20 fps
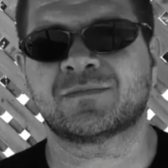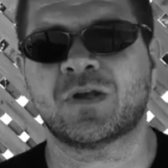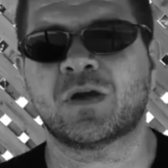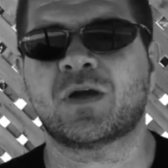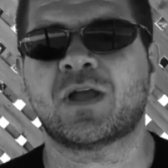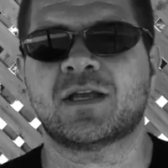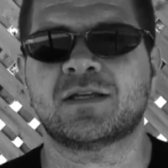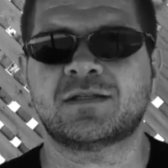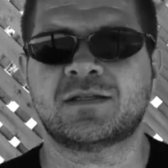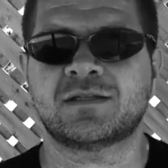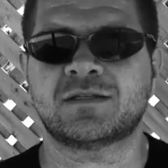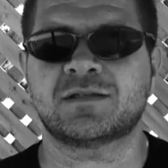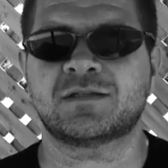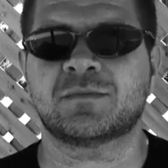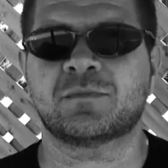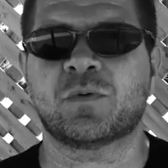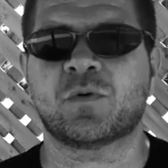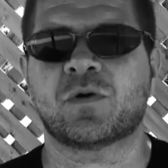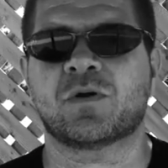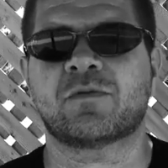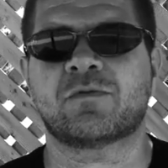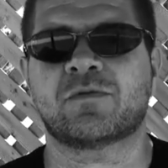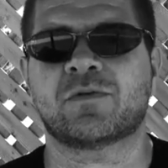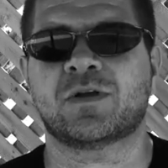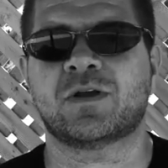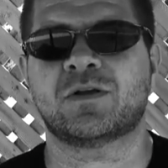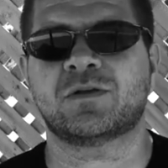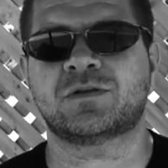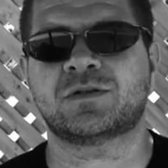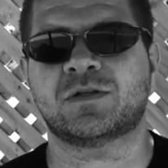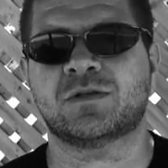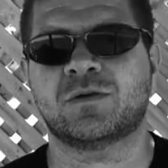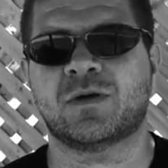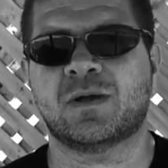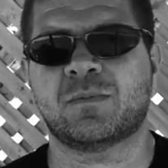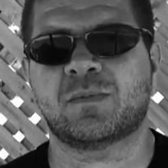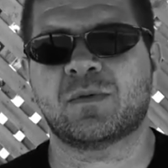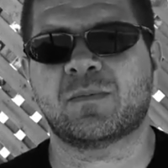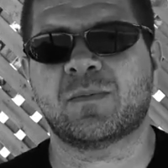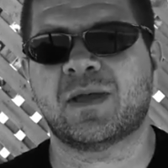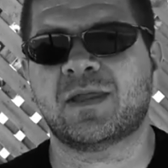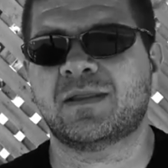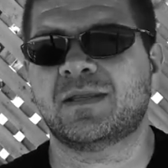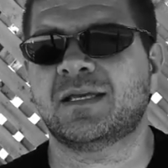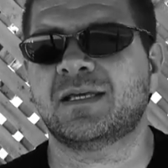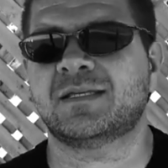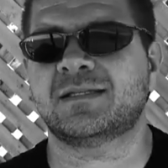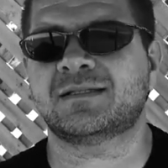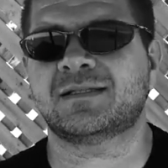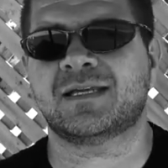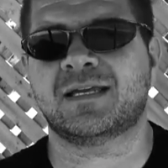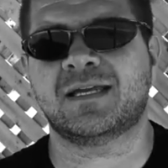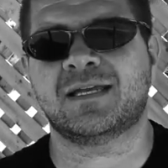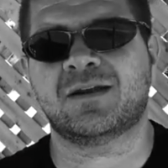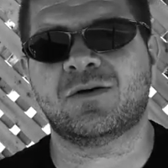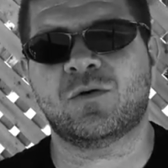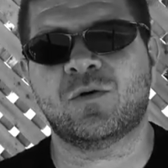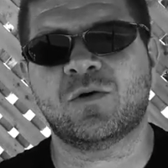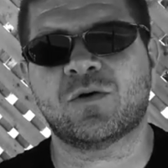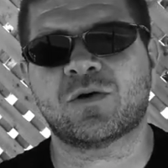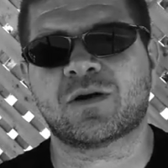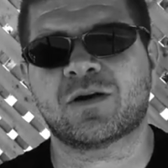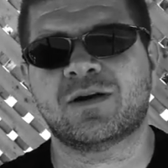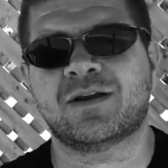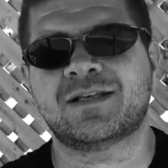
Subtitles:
Okay, so this is important for you to implement these in order,